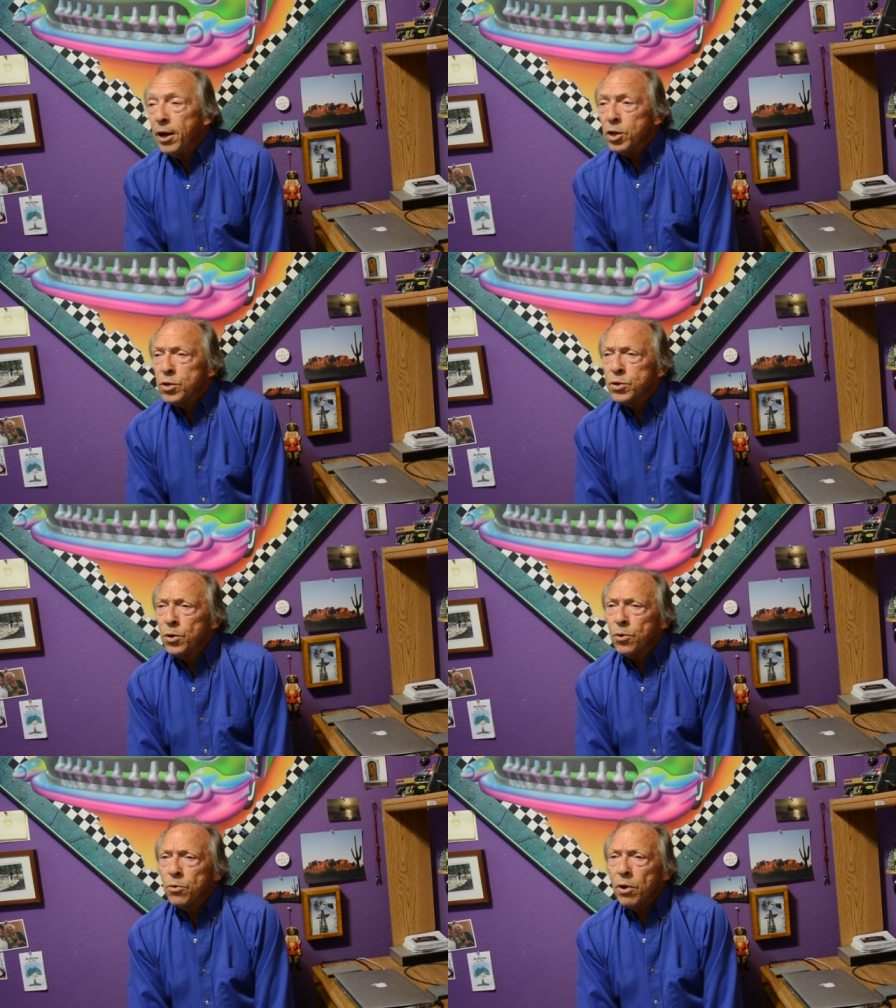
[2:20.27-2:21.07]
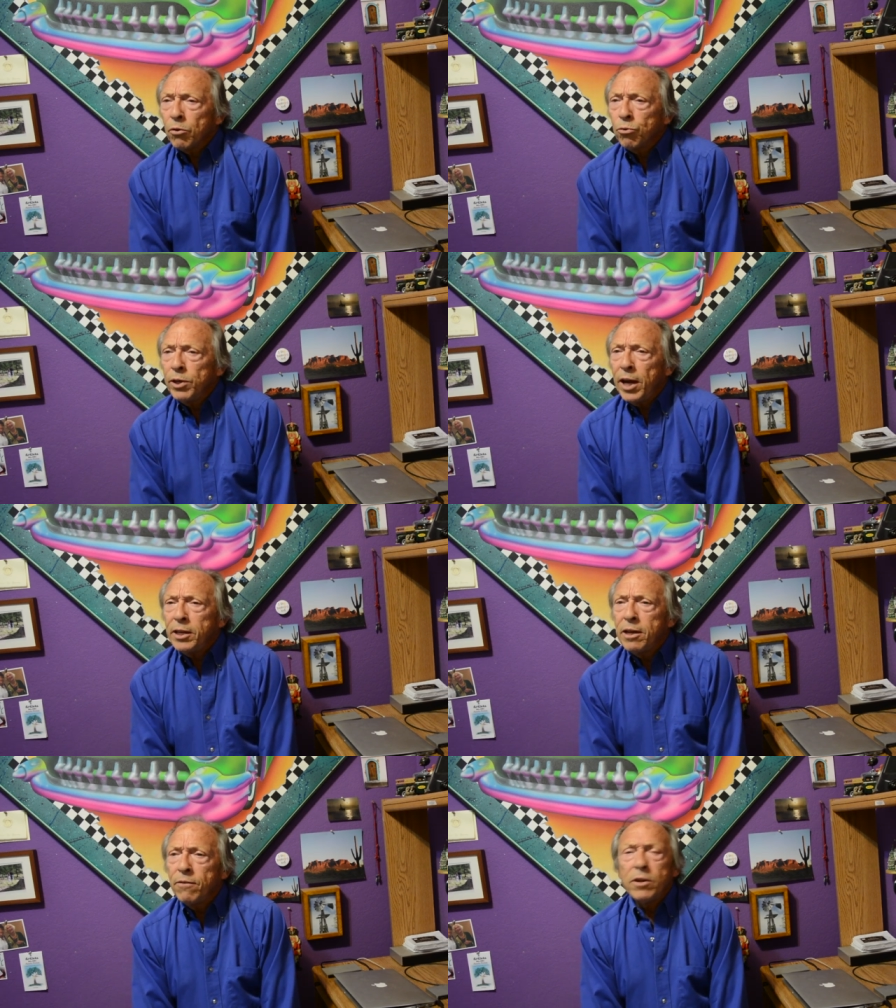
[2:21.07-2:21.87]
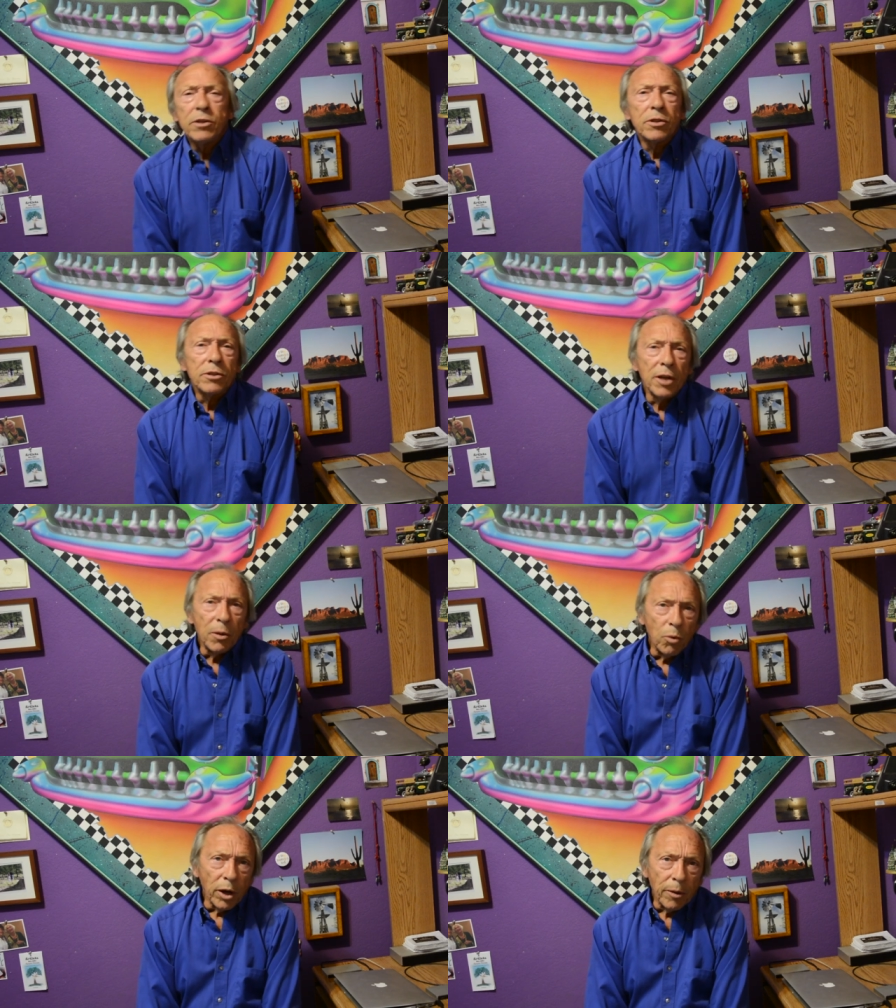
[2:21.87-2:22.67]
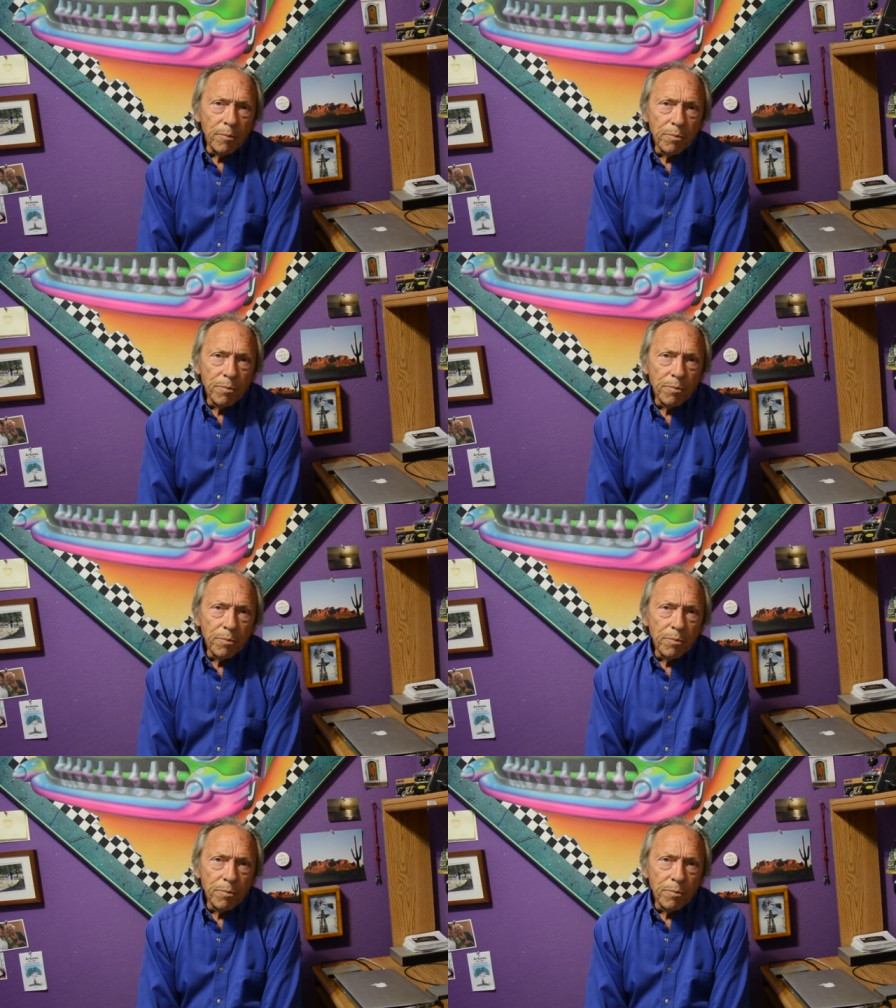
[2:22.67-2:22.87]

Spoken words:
So creativity is the same way.